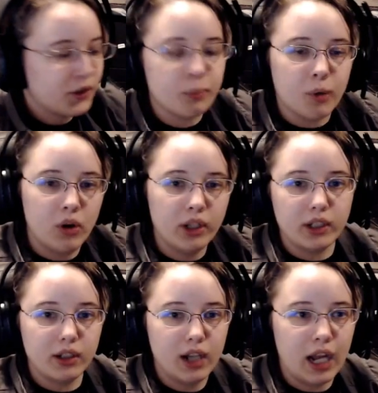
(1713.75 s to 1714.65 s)
the
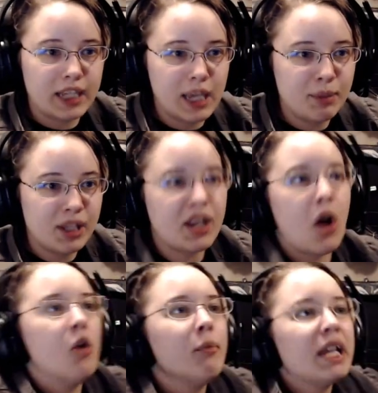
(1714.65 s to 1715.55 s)
point? I can't be like,
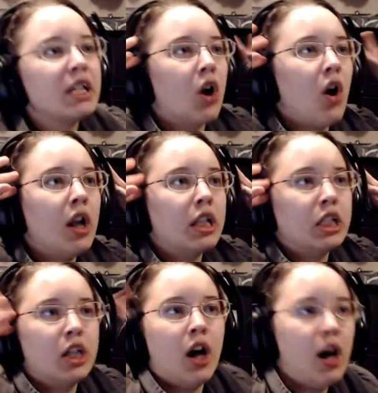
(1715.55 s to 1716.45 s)
oh my
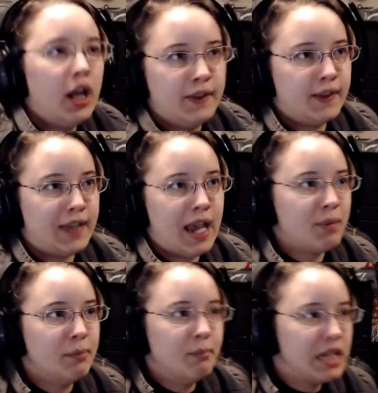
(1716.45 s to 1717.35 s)
god, guys, this
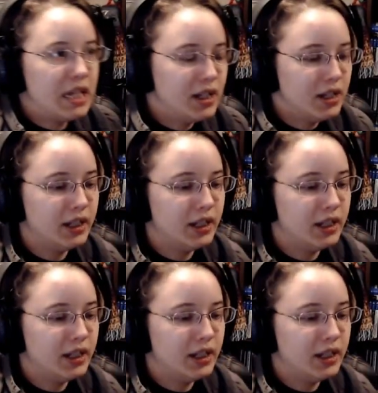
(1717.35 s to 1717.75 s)
happened to me.